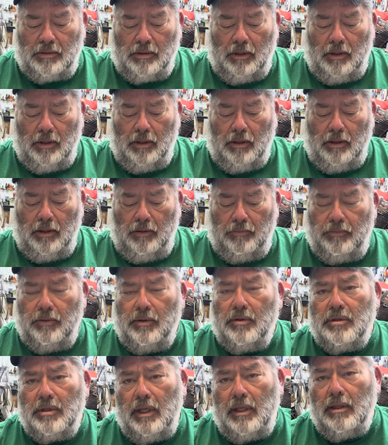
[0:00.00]
if you
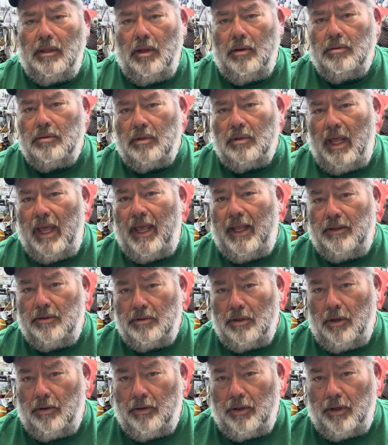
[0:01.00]
see those lines
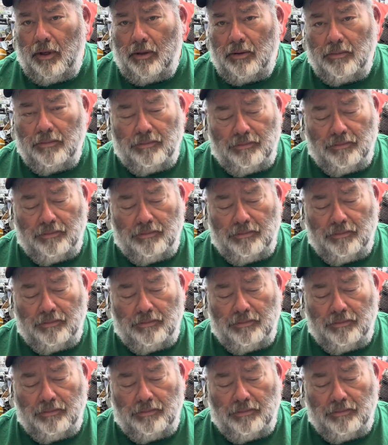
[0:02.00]
on there,